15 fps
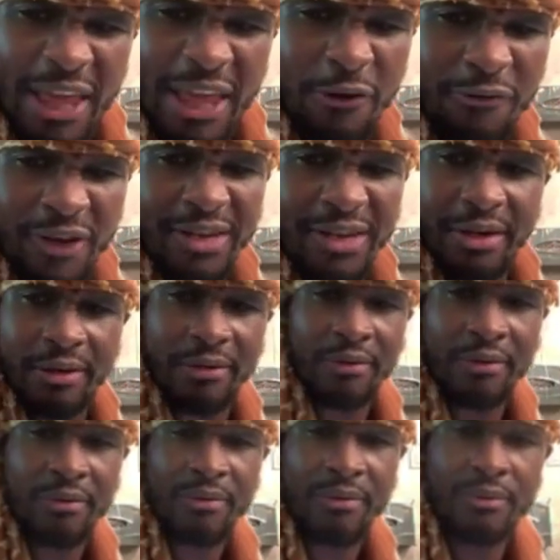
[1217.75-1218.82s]
Velvet.
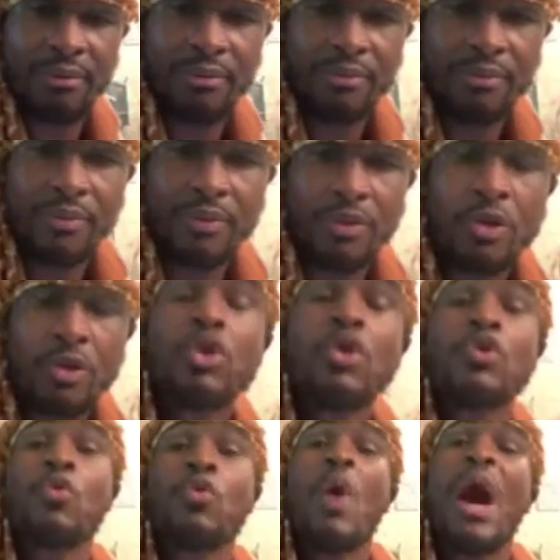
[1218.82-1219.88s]

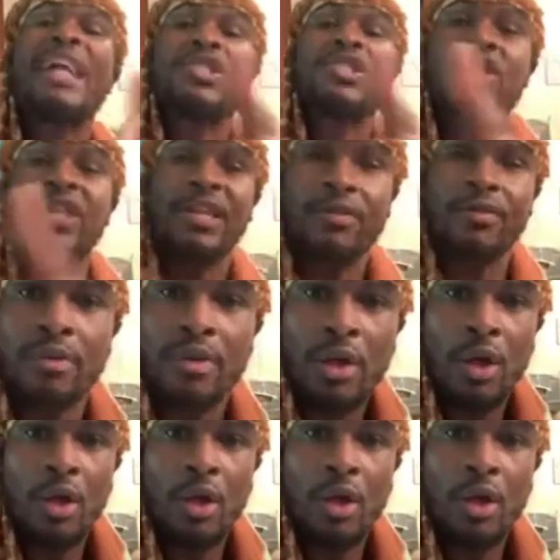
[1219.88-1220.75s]
You would have watched it.